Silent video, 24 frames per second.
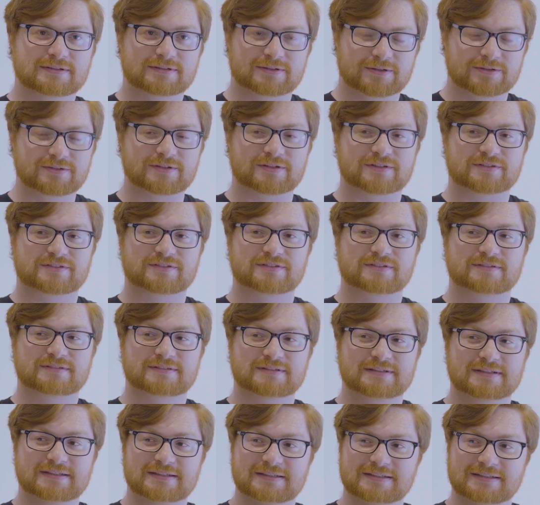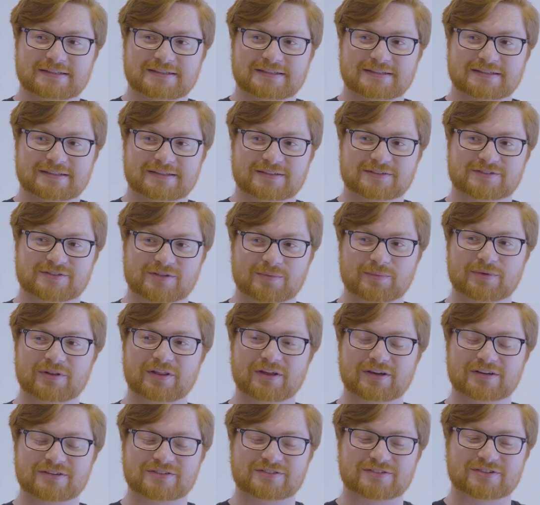Goodness. Some
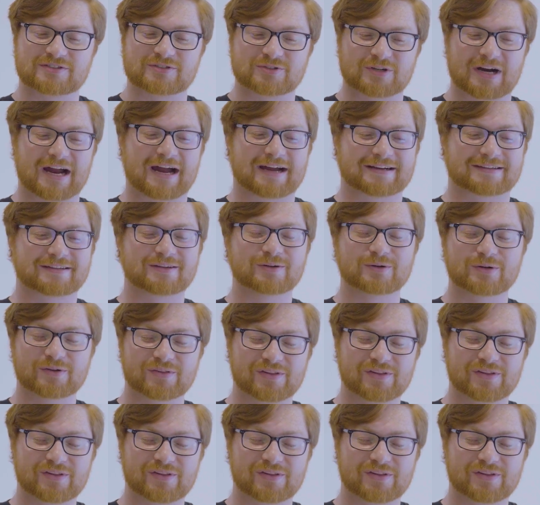things to track here